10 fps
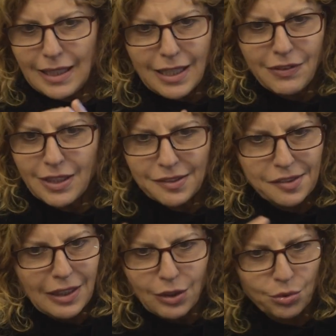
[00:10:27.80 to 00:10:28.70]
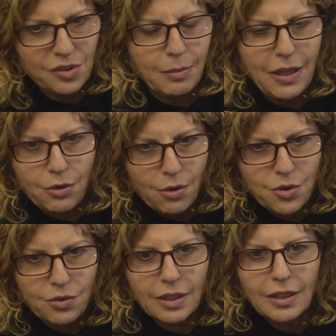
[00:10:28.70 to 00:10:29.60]
11 encyclicals about the
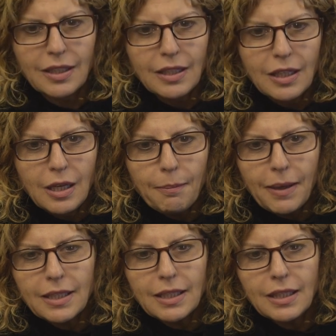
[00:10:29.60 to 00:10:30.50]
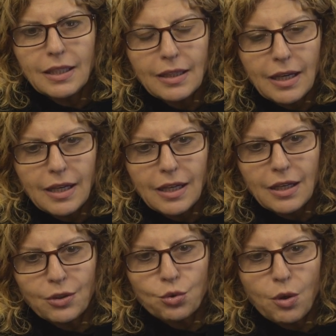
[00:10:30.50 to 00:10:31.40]
rosary, but he
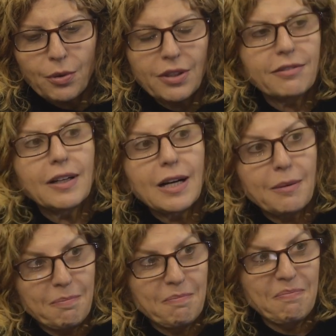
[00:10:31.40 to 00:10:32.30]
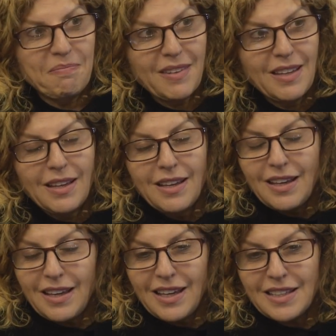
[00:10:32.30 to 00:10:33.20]
grew up on a farm,
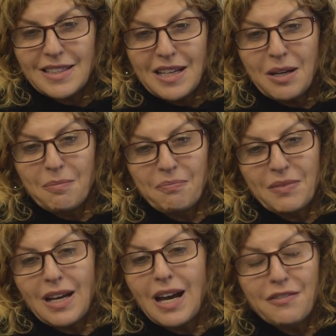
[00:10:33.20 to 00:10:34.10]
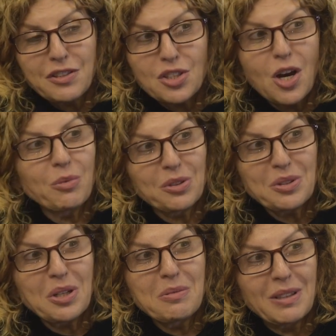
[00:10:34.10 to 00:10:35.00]
and harvest time was
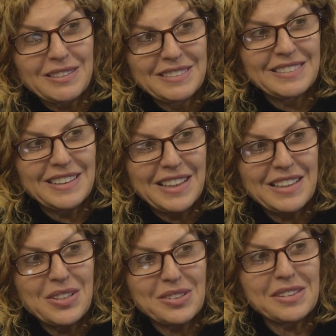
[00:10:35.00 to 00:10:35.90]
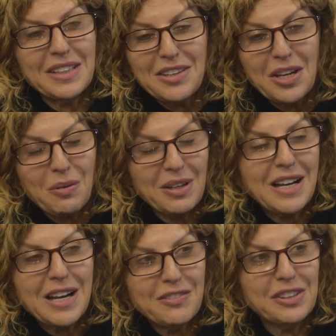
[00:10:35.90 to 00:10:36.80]
October. And he used to say the only way
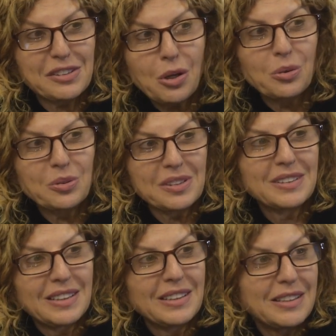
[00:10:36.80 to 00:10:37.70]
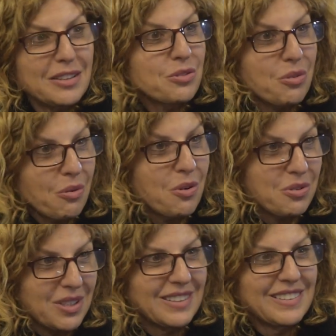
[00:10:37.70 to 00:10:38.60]
to harvest souls is through the
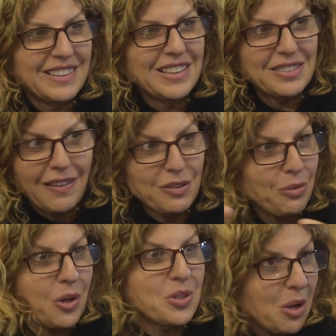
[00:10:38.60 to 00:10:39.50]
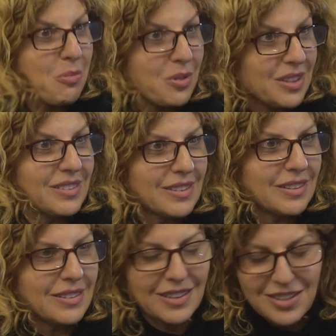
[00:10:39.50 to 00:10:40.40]
rosary. So that's why October
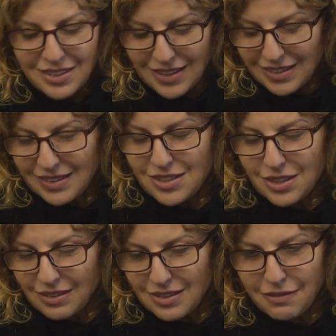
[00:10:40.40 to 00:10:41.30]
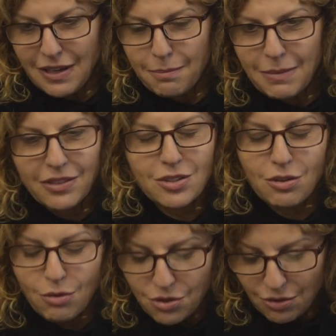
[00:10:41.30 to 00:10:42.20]
is such a devout month
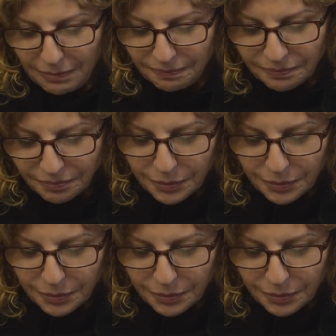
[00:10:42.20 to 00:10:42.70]
to the rosary.